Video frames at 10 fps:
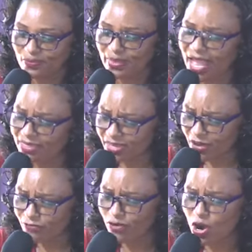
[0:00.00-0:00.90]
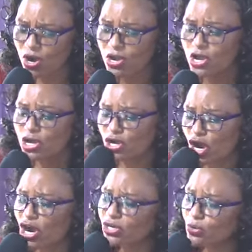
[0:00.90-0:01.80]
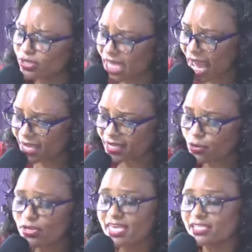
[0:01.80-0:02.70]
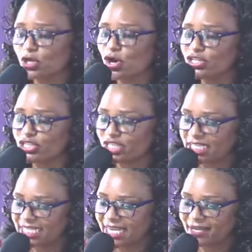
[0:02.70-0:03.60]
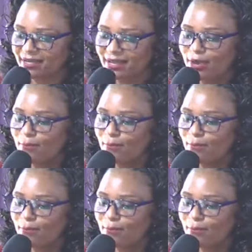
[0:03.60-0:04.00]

And therefore, God was angry with his own children,